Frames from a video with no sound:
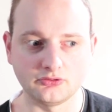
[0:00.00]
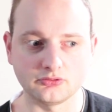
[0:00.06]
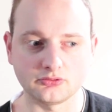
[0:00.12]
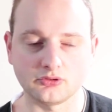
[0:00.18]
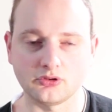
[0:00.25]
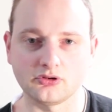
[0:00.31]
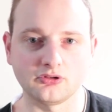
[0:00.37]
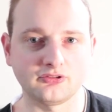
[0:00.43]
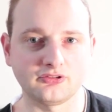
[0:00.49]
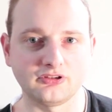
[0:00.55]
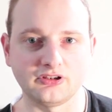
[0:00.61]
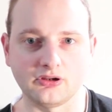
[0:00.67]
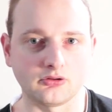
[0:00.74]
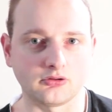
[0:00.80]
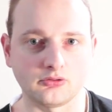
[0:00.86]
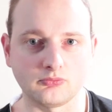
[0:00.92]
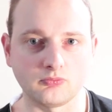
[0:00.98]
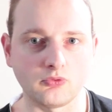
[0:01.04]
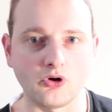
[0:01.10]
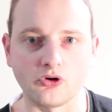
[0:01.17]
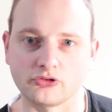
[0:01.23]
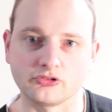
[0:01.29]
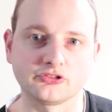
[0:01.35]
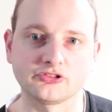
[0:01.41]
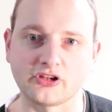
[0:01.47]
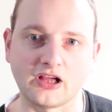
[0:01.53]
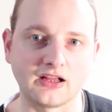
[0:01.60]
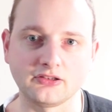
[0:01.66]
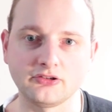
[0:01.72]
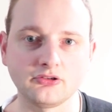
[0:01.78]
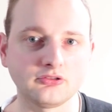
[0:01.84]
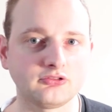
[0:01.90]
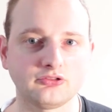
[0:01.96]
you're honestly on the wrong
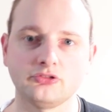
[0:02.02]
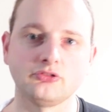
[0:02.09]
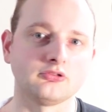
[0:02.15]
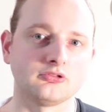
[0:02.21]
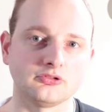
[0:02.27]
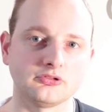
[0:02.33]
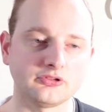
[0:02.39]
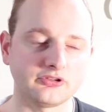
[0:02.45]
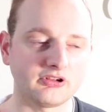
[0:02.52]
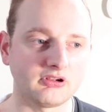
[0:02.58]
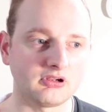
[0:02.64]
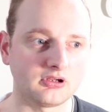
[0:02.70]
side. You shouldn't.